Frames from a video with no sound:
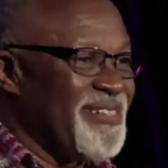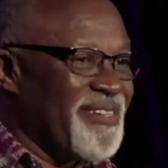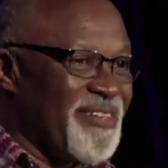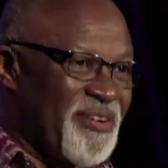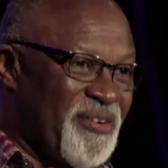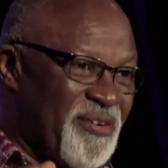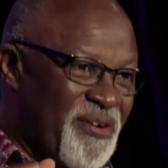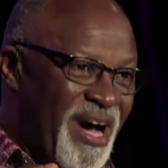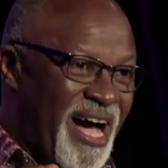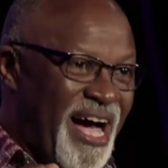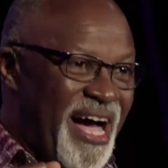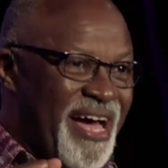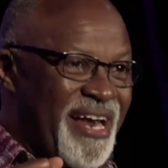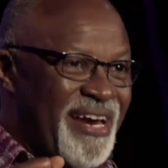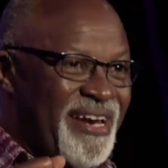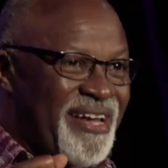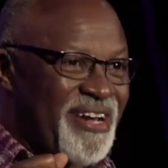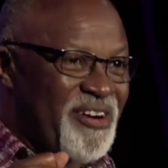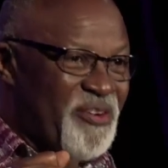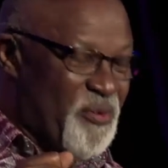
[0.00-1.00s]

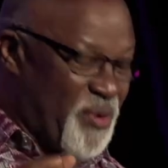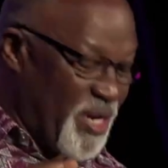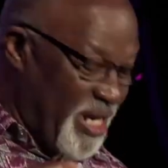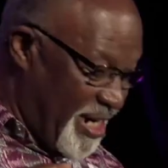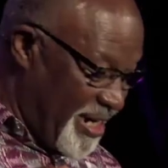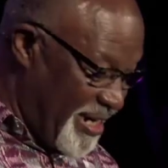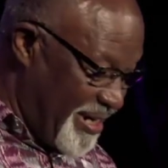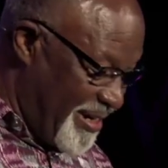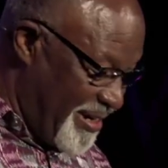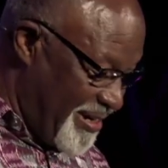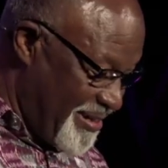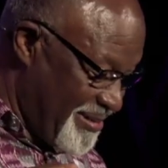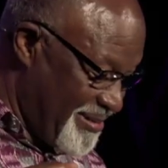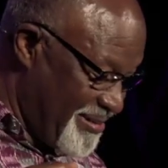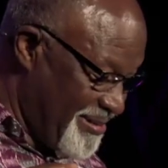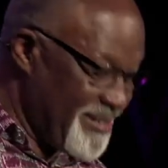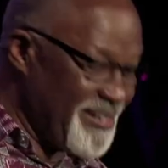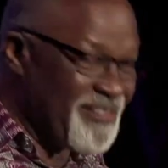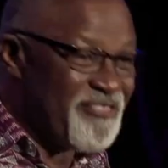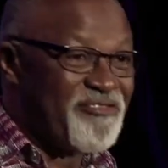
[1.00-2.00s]
Run quickly.
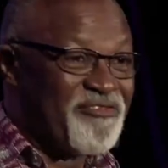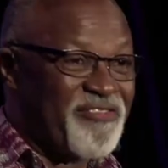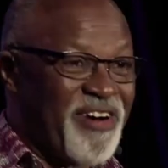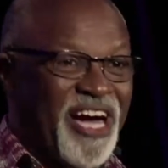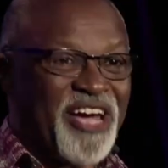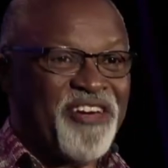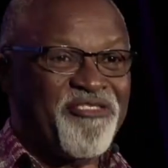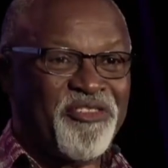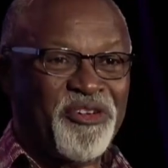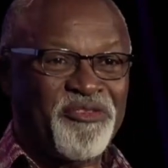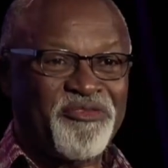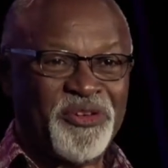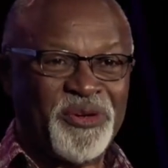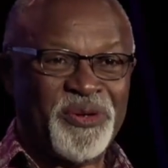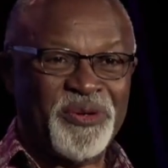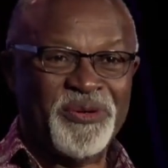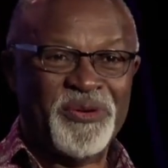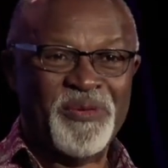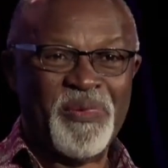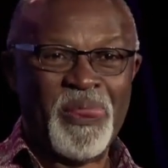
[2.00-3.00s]
Five of
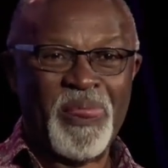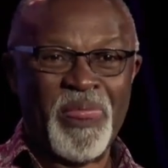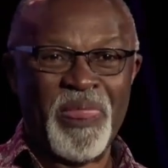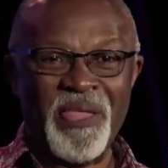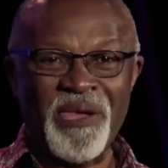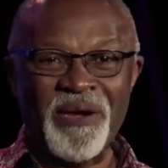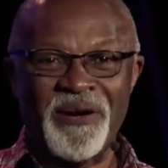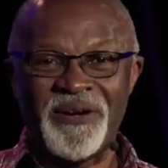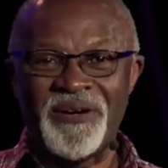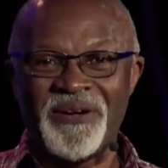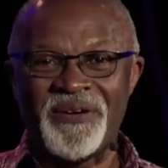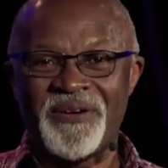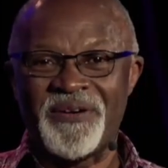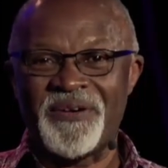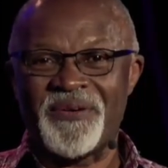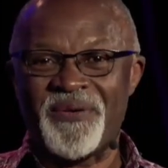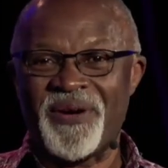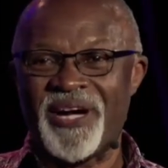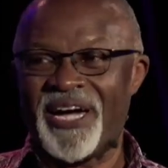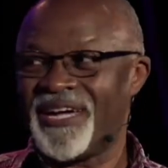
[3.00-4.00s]
you.
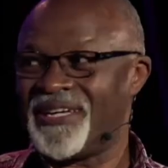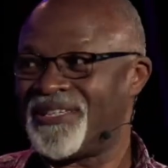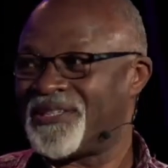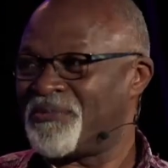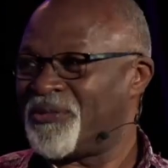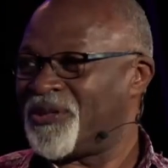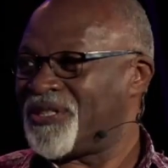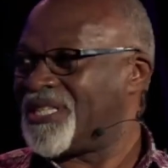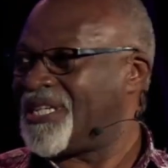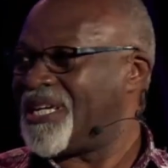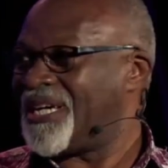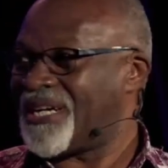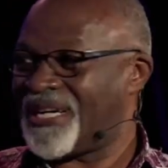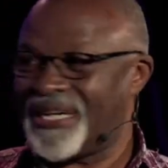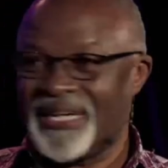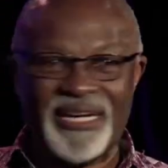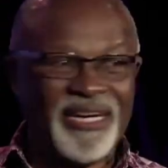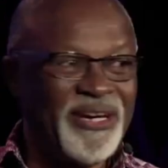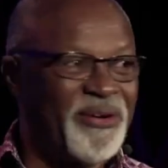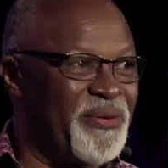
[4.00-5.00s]
Where is
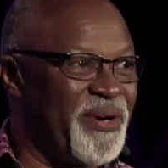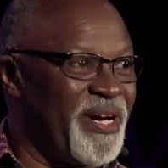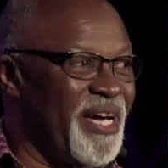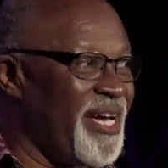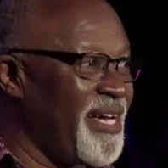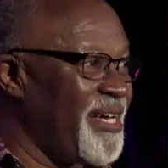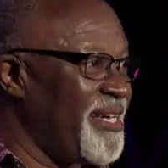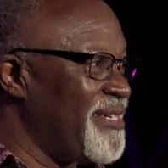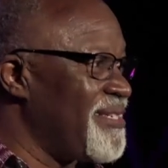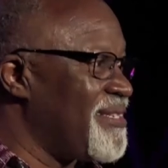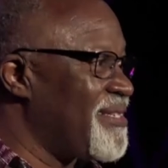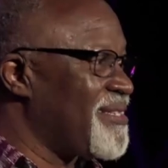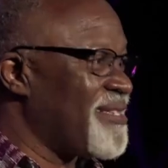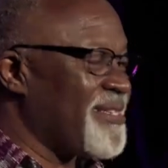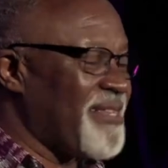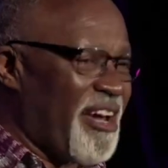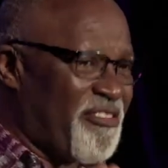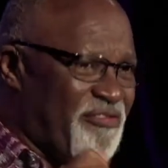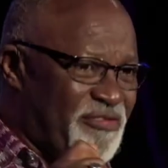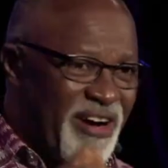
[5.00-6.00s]
Moteke? Where is...
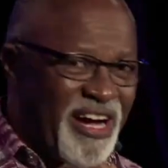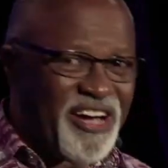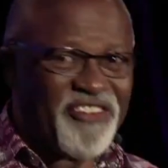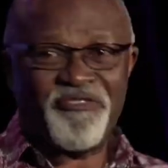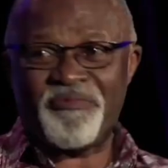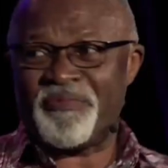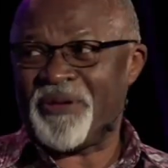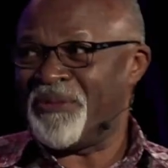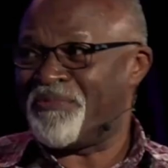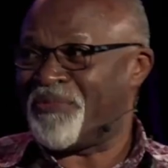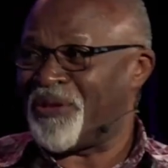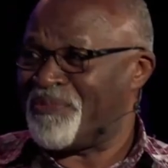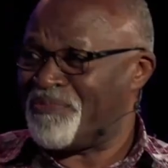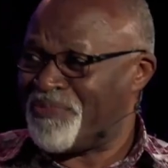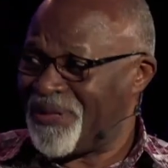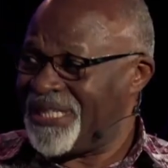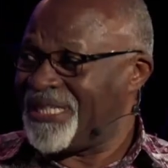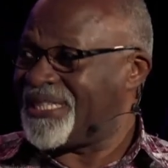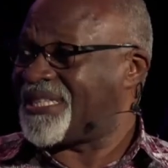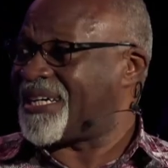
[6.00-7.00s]
There are five people.
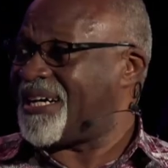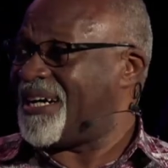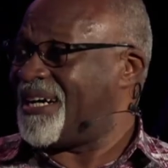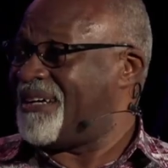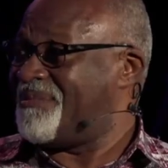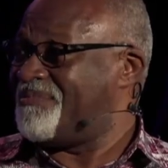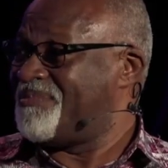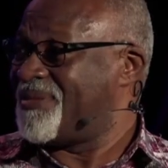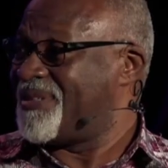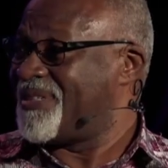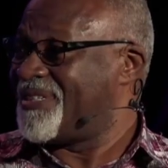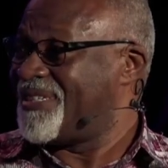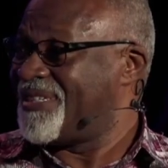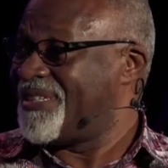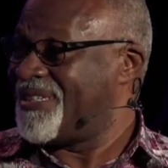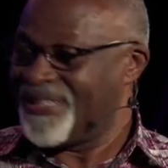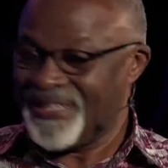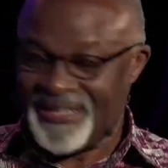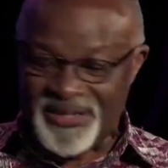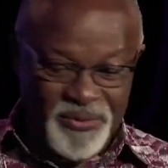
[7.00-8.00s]
Please come.
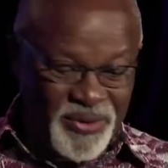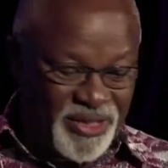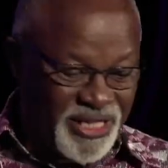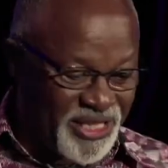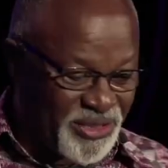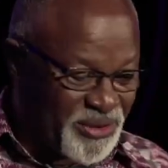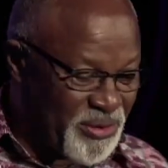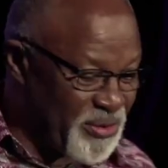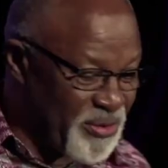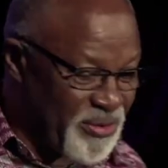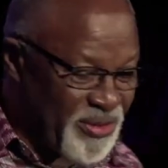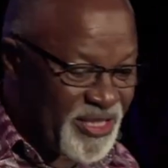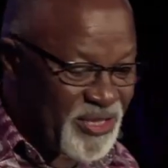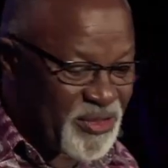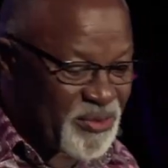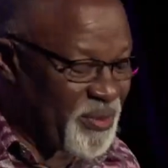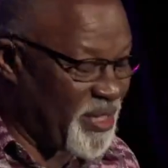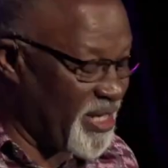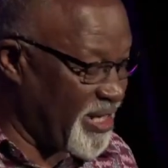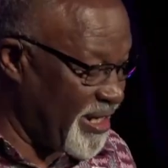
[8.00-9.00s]
We need to do this
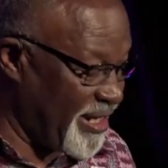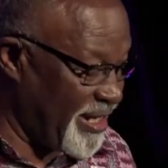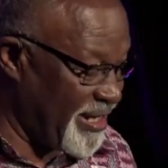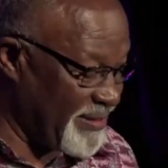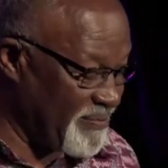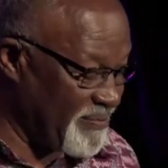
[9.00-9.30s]
quickly.